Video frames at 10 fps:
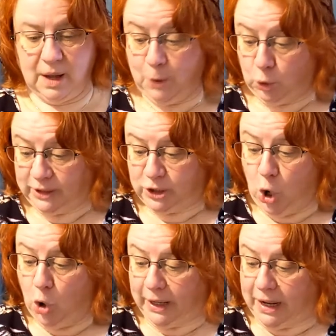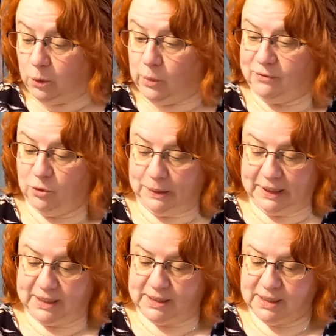I'm only joking, Weevil
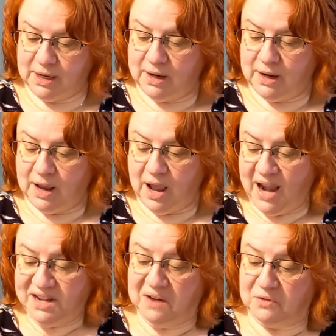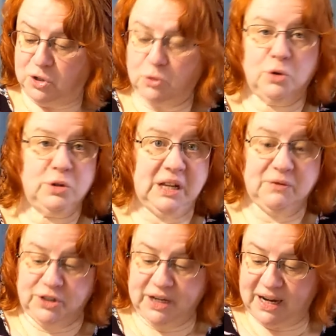pleads. I'd never do those
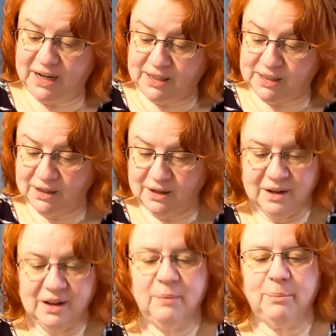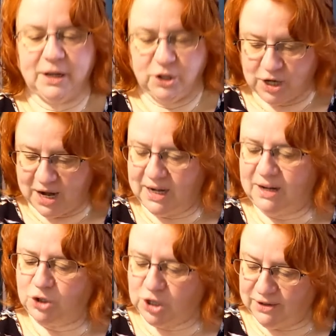evil deeds. But
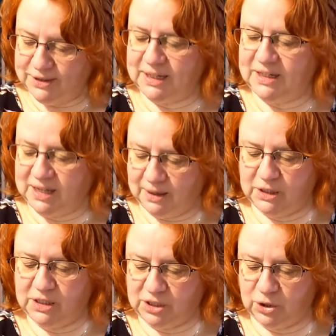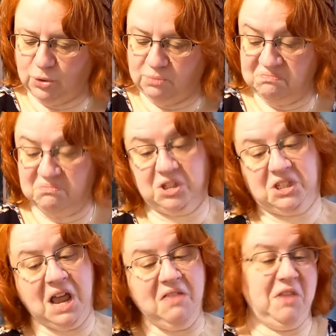Jenny, Chelsea, Tim, and Sue
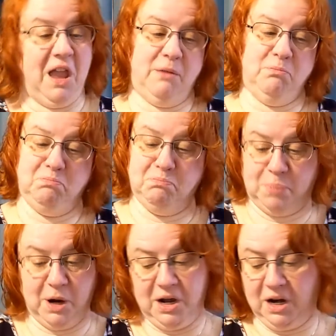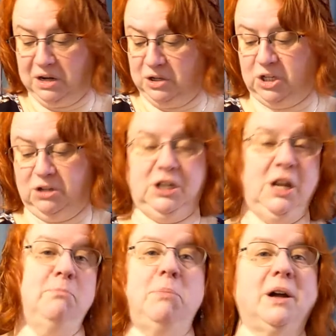send that bug to
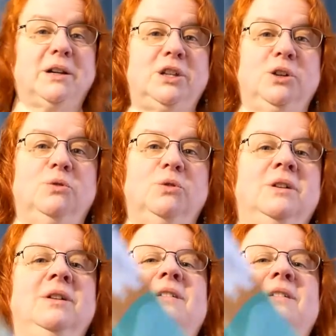Timbuktu,